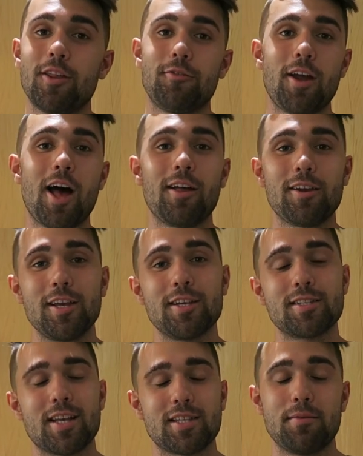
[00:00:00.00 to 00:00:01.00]
The reality
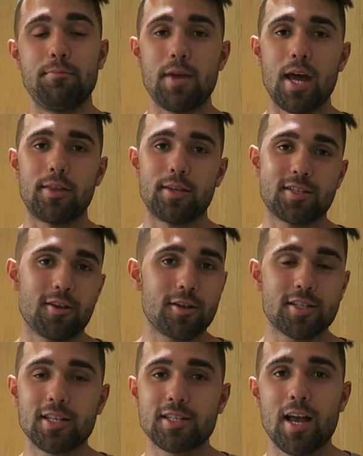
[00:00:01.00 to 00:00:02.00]
is that's a myth, it's
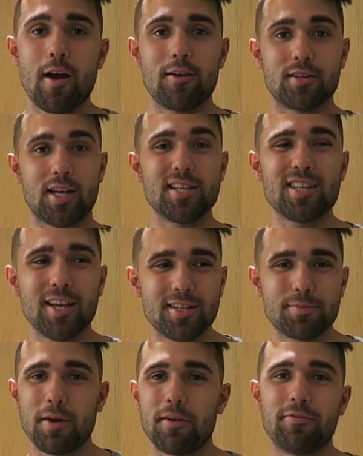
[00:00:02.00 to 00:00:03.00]
not 6 hours, I'd say
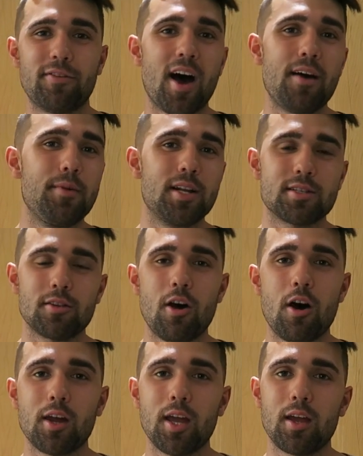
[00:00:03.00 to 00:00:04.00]
it's been 5 minutes
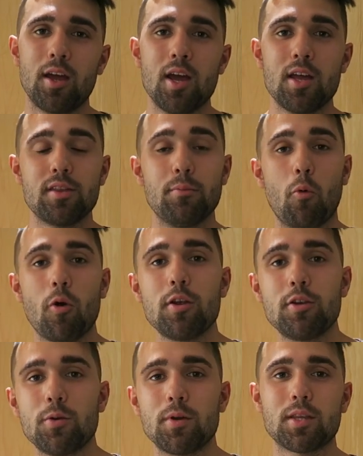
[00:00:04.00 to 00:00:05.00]
logging. The more
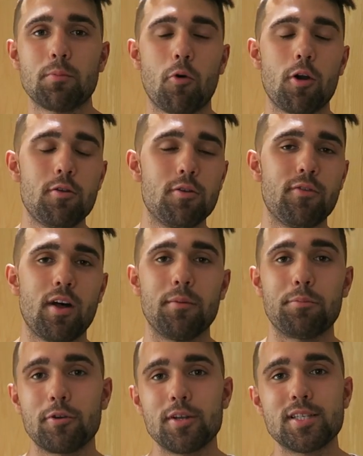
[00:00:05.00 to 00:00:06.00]
you do it, the more you
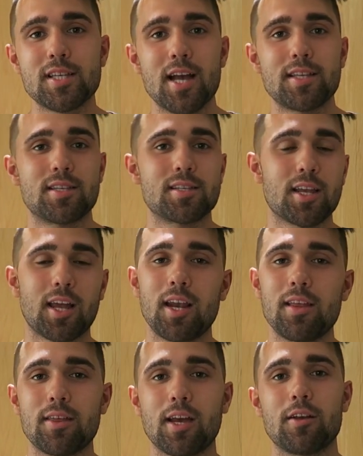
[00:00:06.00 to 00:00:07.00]
develop presets. It's like
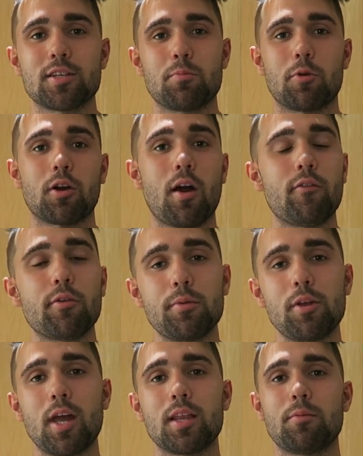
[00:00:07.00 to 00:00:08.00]
anything else, the more
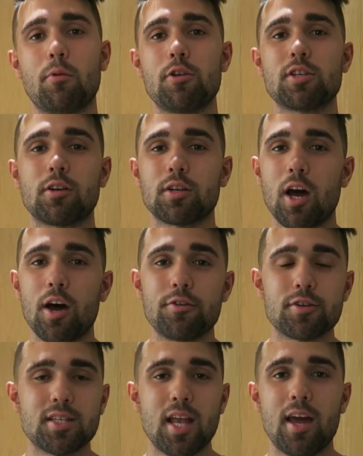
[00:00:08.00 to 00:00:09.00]
comfortable you get, the more you start to
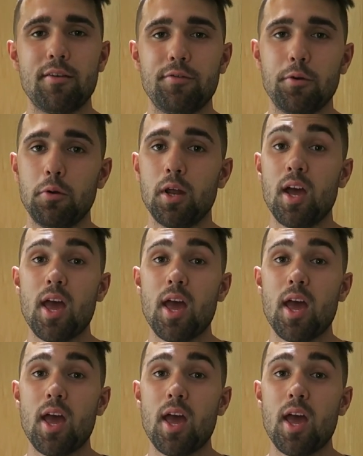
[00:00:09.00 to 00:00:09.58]
understand food.